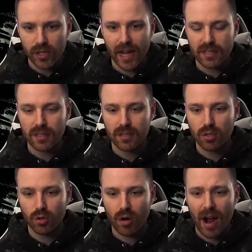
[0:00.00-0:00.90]
gold
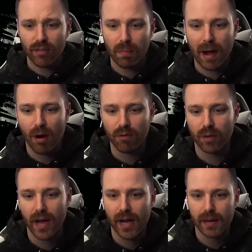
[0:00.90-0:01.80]
essence to craft
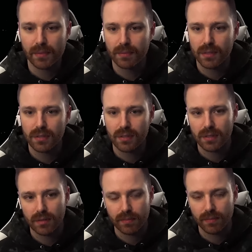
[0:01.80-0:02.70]
powerful
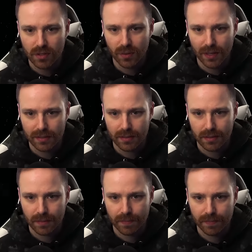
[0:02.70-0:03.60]
items. Let's do
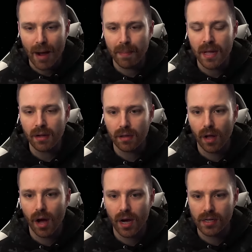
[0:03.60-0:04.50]
it. Trapping
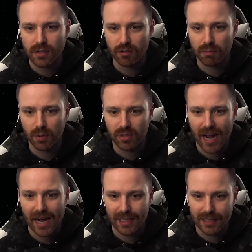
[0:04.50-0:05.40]
claws of
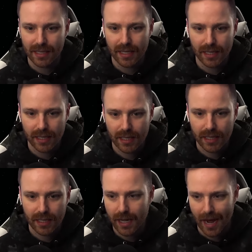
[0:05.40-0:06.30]
brutality.
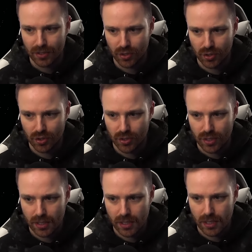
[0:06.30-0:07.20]
Yes.